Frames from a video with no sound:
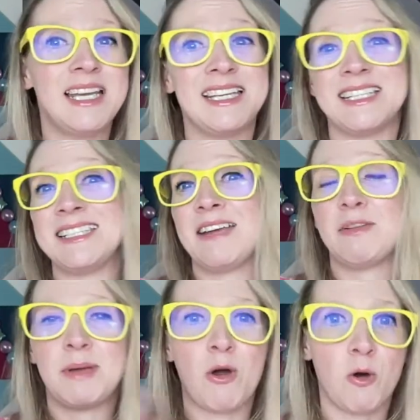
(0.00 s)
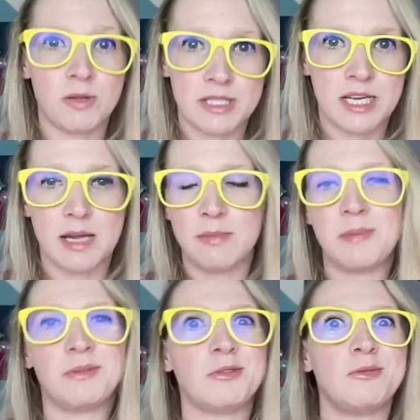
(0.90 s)
It doesn't have to be all the time.
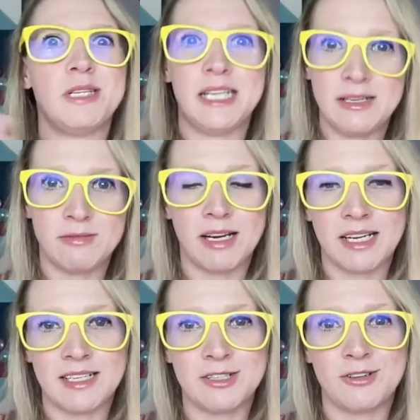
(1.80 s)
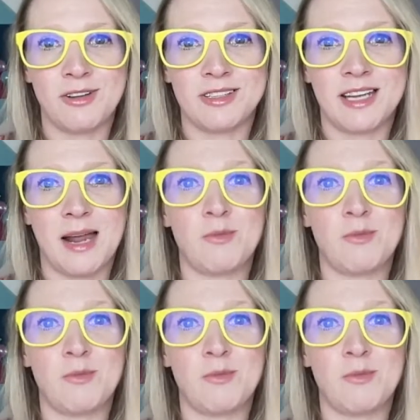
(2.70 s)
People don't need recognition all the time.